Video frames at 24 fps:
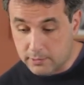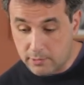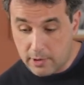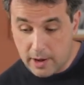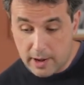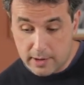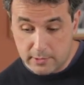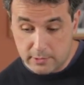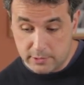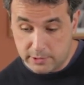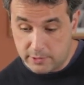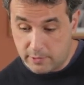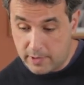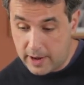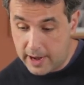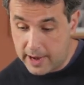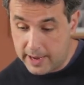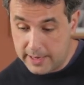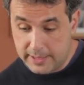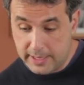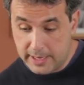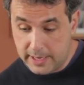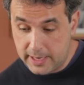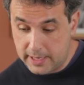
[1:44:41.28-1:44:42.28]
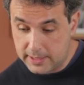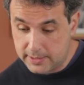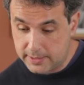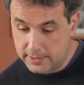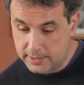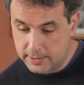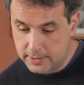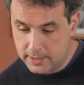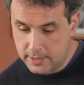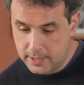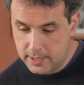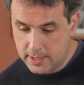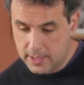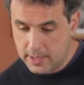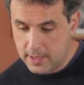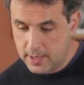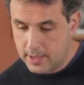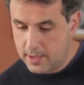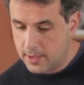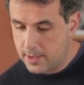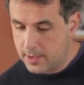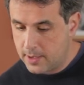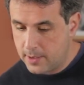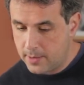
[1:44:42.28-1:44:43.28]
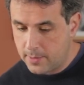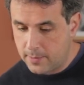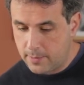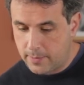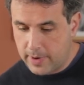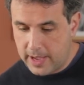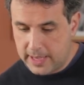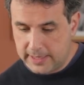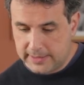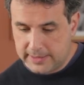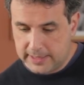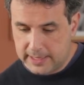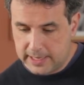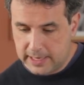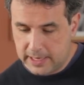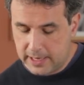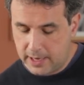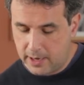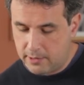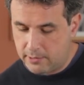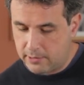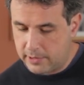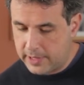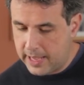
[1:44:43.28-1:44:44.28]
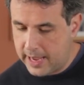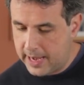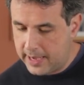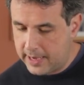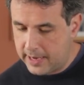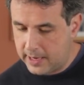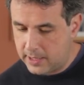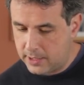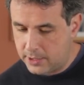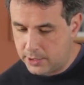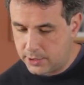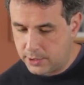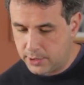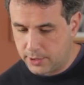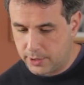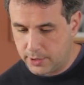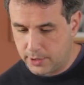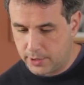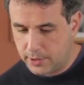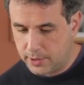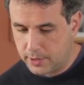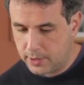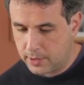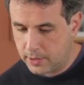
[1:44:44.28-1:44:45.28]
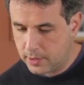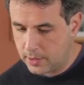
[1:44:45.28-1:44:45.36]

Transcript: are ideas basically related to